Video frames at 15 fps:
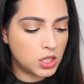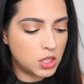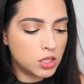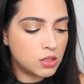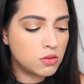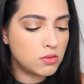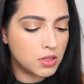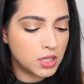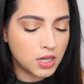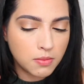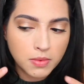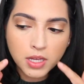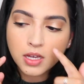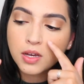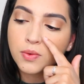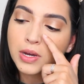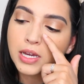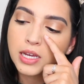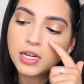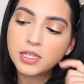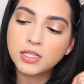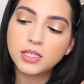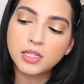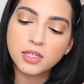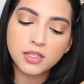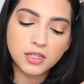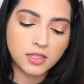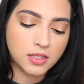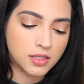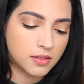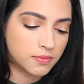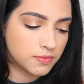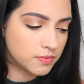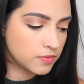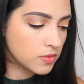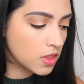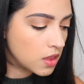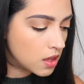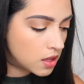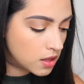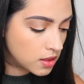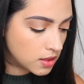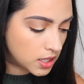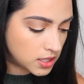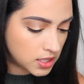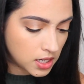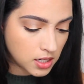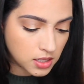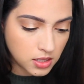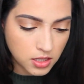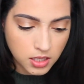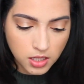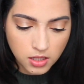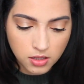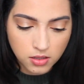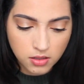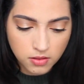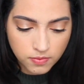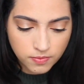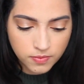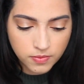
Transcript: Doing? I'm like, why can't I see this? Let's add concealer.